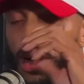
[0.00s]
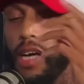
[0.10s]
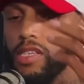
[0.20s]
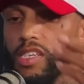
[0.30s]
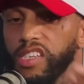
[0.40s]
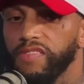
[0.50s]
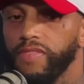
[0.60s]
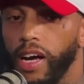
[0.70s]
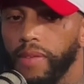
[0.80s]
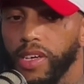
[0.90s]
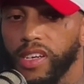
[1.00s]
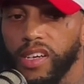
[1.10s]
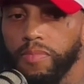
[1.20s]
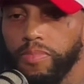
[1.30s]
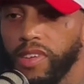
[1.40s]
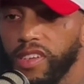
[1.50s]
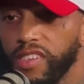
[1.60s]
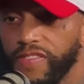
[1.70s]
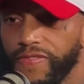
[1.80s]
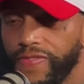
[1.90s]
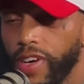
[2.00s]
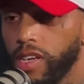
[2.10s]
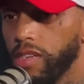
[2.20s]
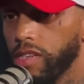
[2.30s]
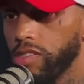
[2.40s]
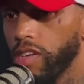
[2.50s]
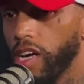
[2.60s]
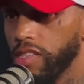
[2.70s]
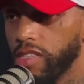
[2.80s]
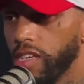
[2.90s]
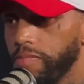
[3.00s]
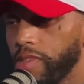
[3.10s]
did get robbed at gunpoint. These fuck niggas tried to take